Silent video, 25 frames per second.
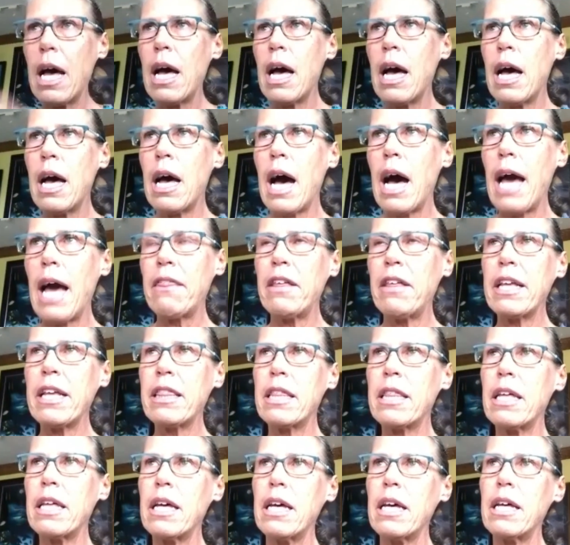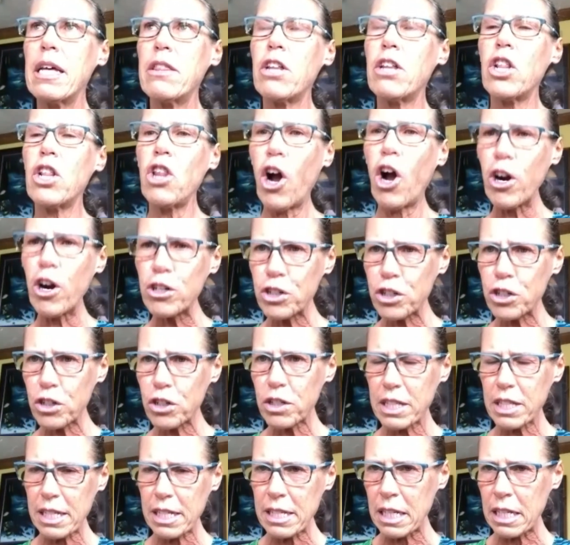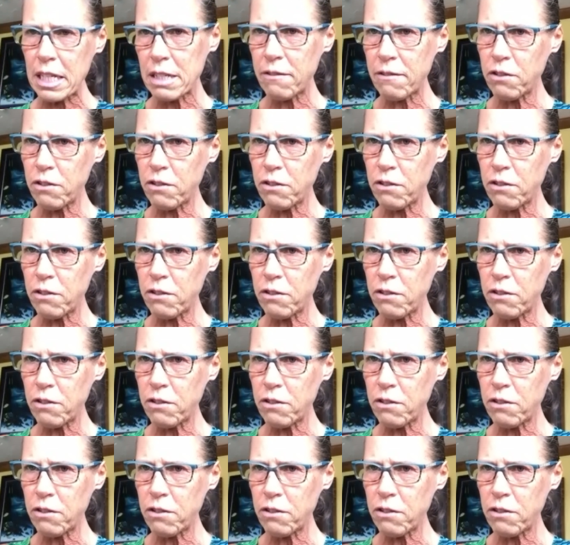I think the sense of